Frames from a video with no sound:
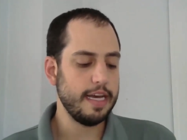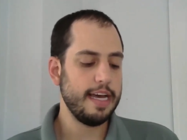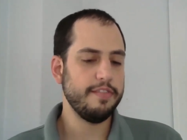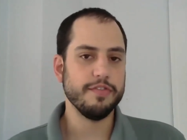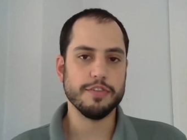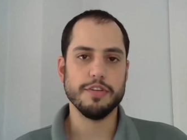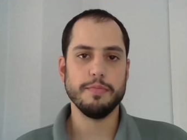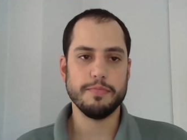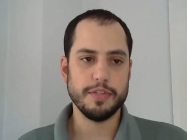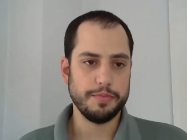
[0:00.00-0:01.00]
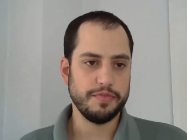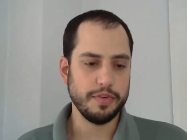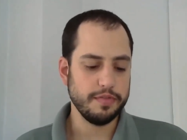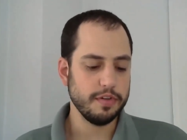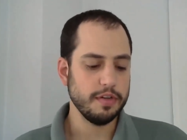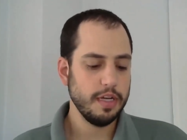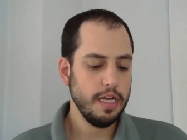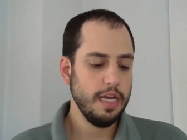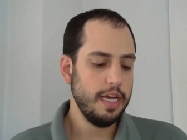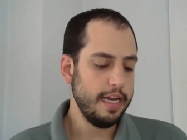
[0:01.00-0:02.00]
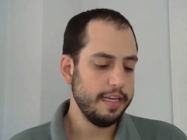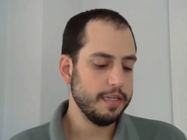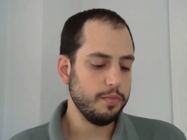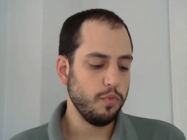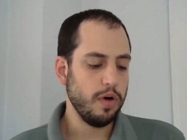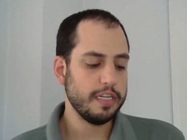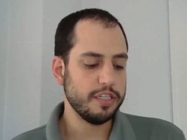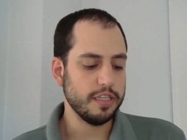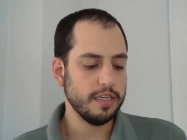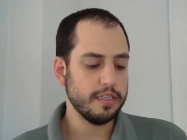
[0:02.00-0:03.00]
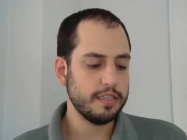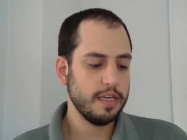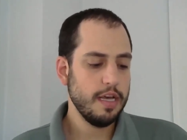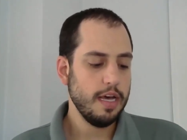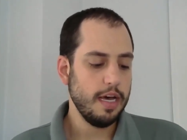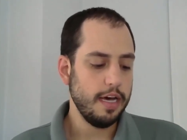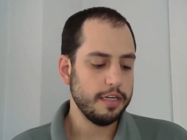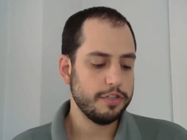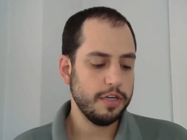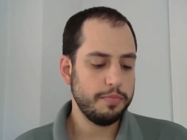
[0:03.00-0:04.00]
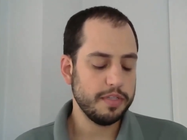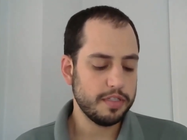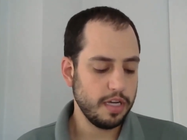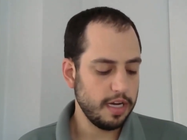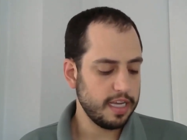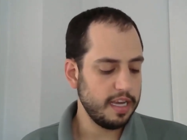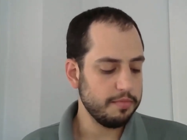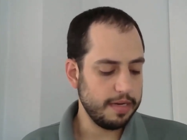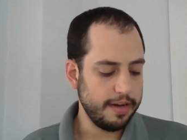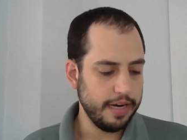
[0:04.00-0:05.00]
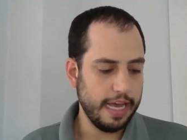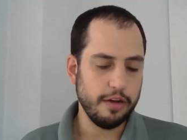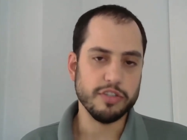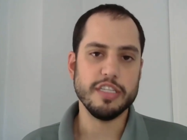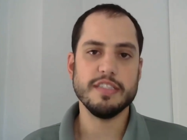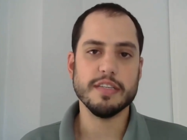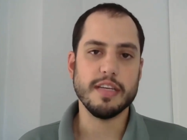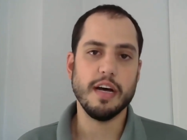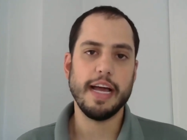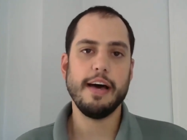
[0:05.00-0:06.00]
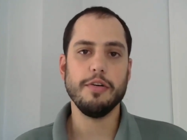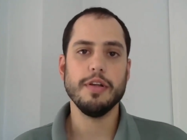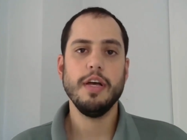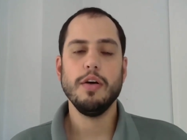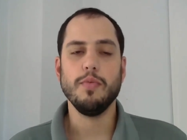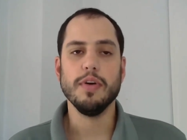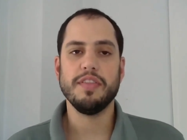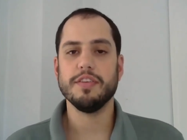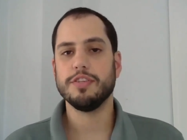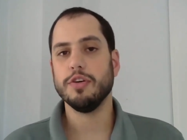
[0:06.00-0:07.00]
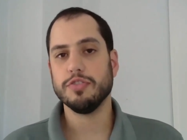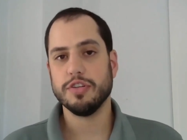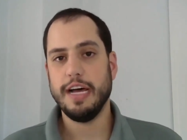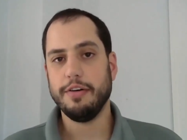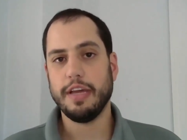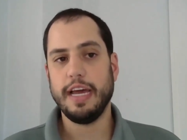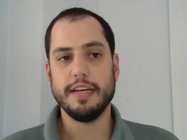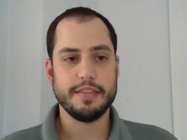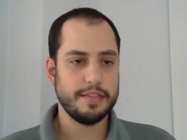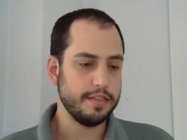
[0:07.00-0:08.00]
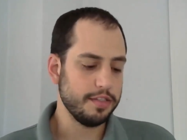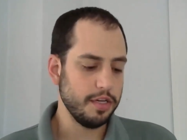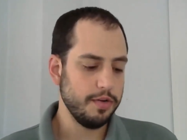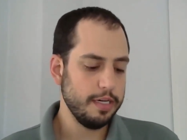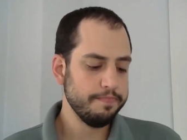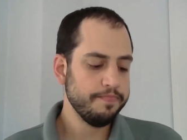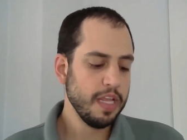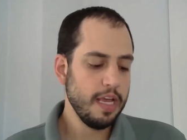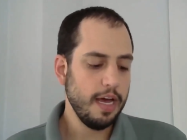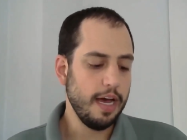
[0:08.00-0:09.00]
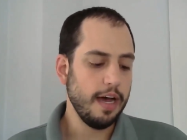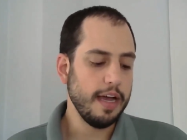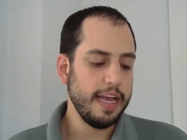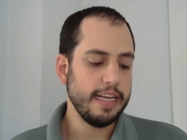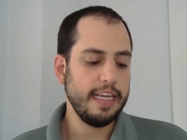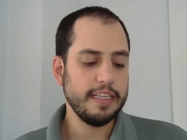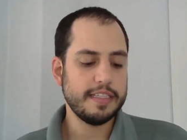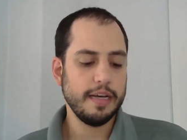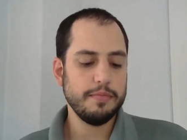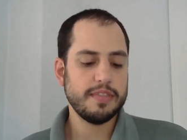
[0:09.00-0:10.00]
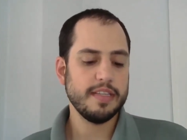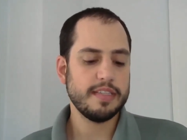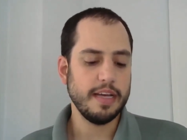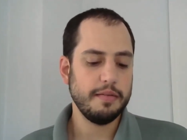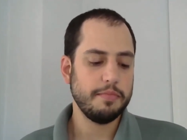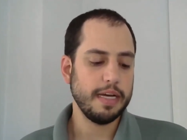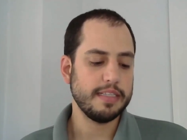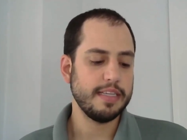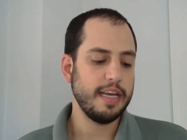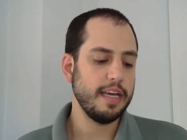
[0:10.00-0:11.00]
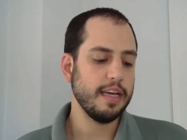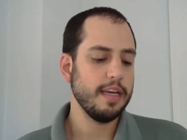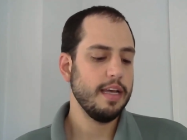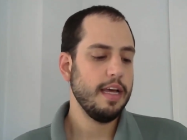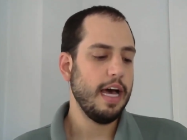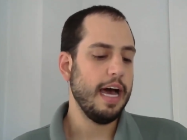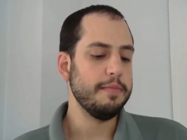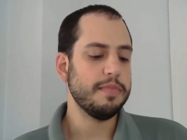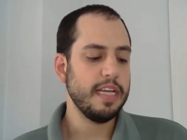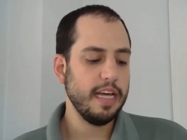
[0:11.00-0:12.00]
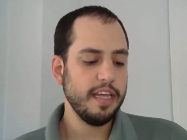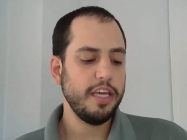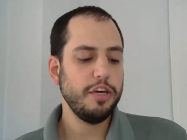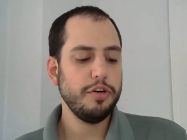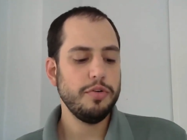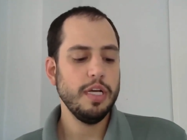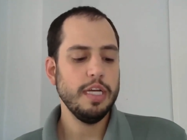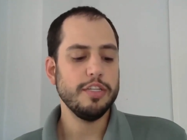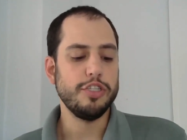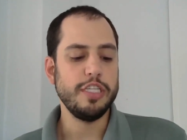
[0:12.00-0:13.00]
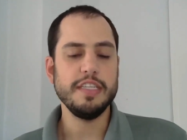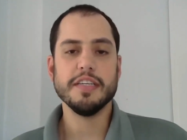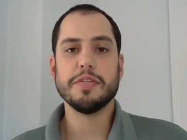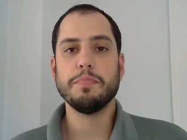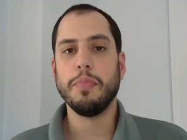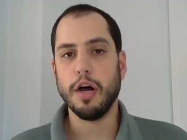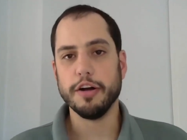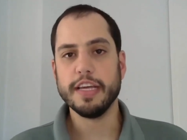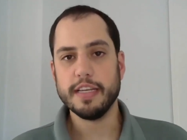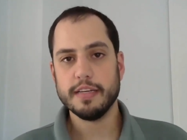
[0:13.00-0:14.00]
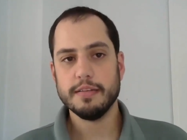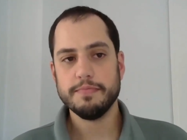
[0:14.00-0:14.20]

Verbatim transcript: I have for Tripp. Tripp, if you ever end up watching this, uh, Tripp is talking about how Jesus hung out with the social outcasts and so on. Uh, and he sums this up by saying, I'm telling you, Jesus partied.